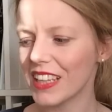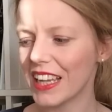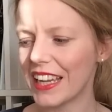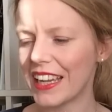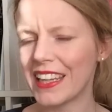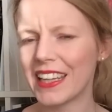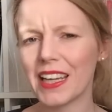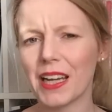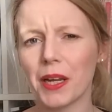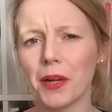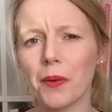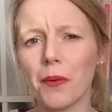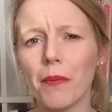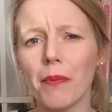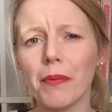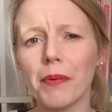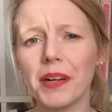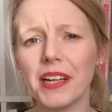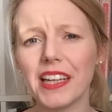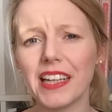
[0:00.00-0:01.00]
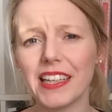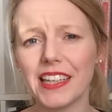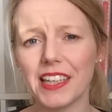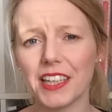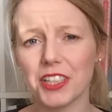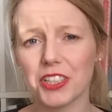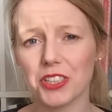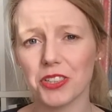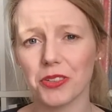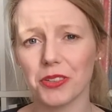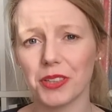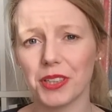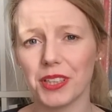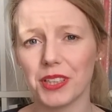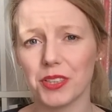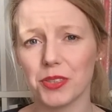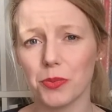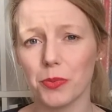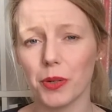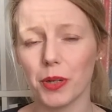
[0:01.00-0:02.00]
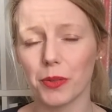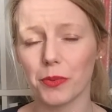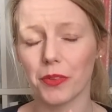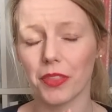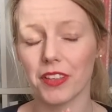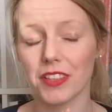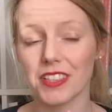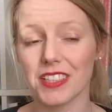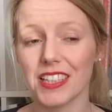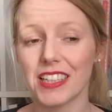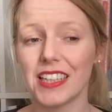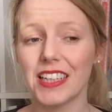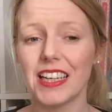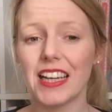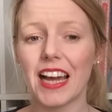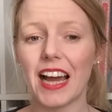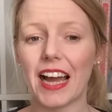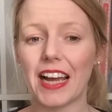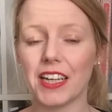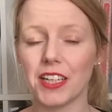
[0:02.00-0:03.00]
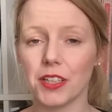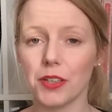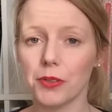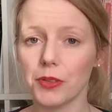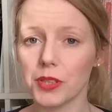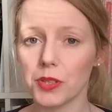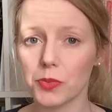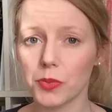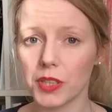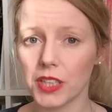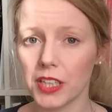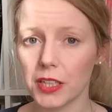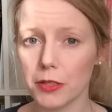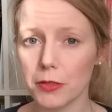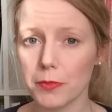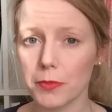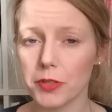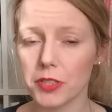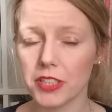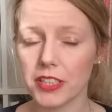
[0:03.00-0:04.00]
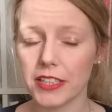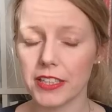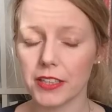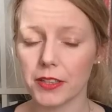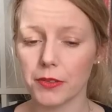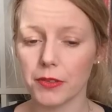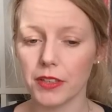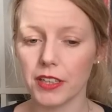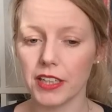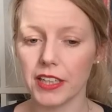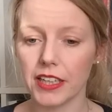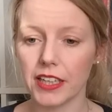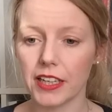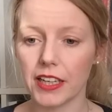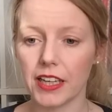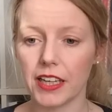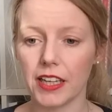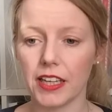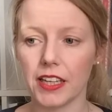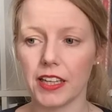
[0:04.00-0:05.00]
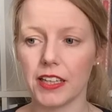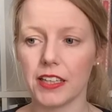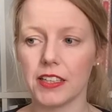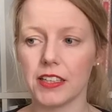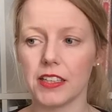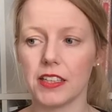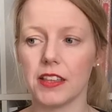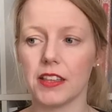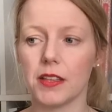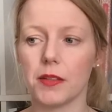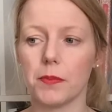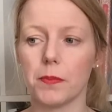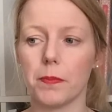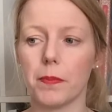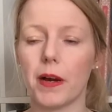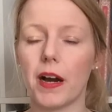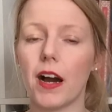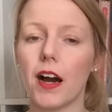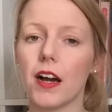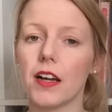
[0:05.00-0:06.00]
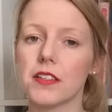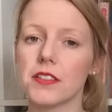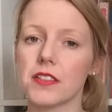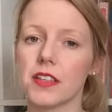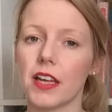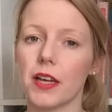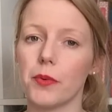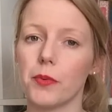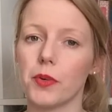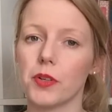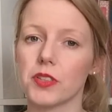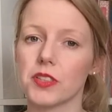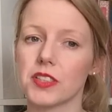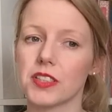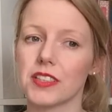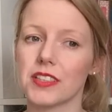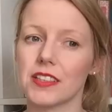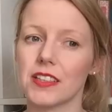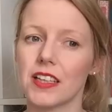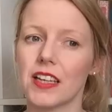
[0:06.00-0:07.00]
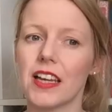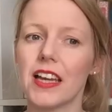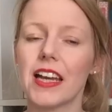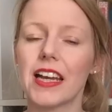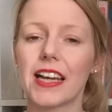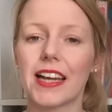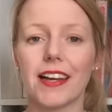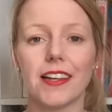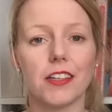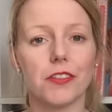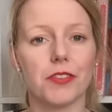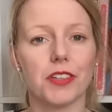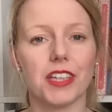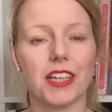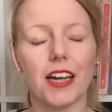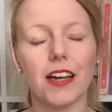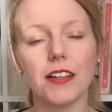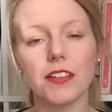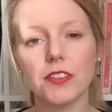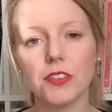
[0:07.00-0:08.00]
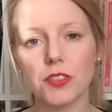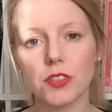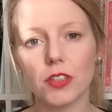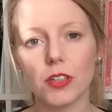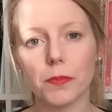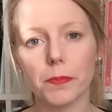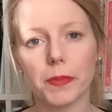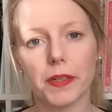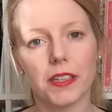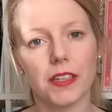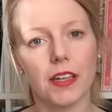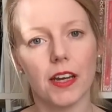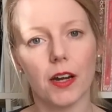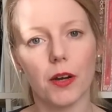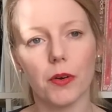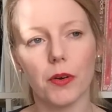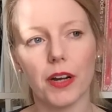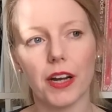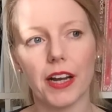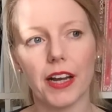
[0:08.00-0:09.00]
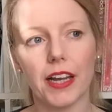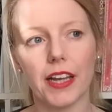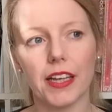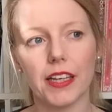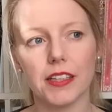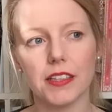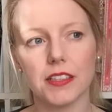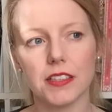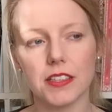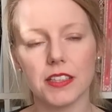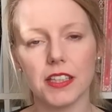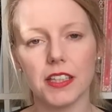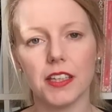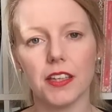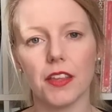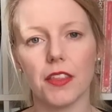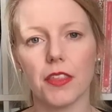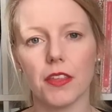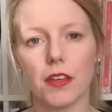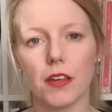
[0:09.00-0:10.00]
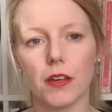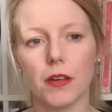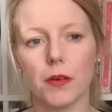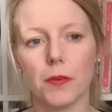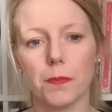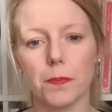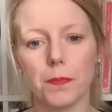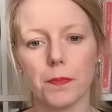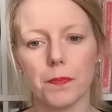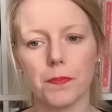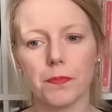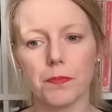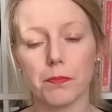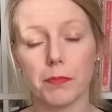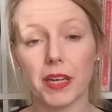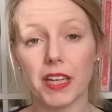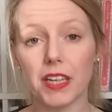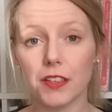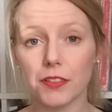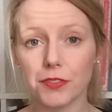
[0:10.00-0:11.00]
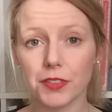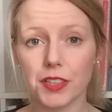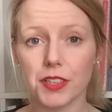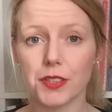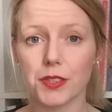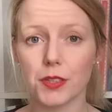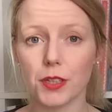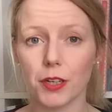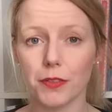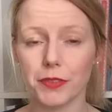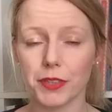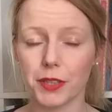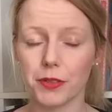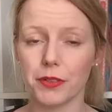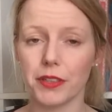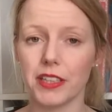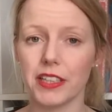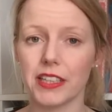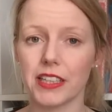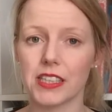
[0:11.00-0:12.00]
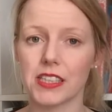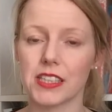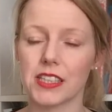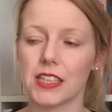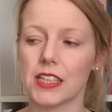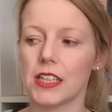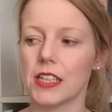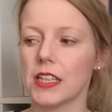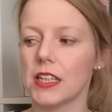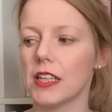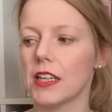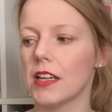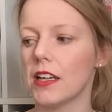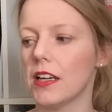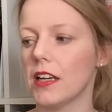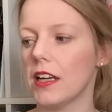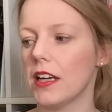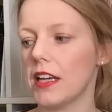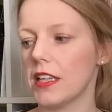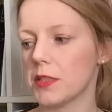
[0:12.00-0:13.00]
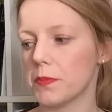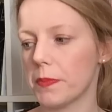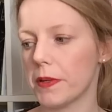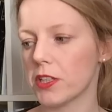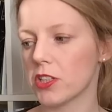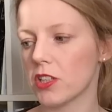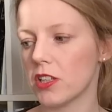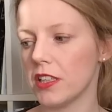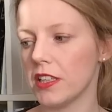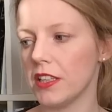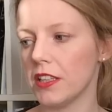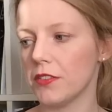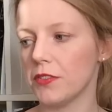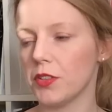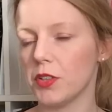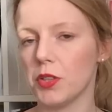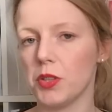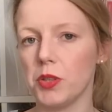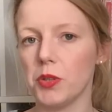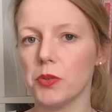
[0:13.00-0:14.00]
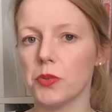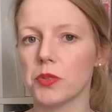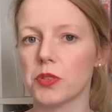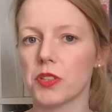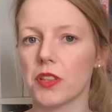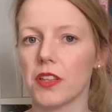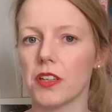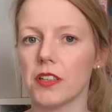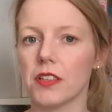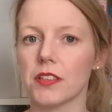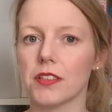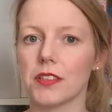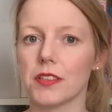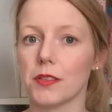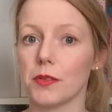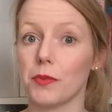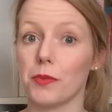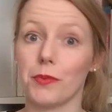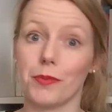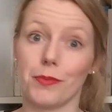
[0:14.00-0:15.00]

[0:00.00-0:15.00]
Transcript: And I really enjoyed to work with this. I know it's 100% acrylic, and in the past I was kind of a yarn snob, but now I see the benefits of acrylics, especially if you use this